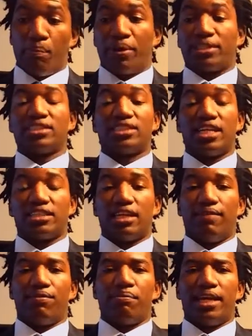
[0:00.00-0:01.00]
putting certain
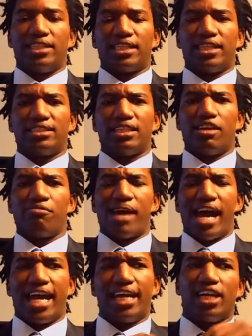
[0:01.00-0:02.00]
information into your
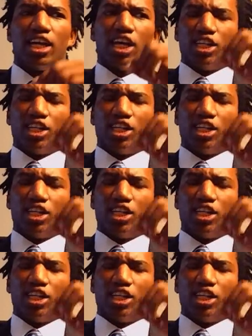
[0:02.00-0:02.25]
mind,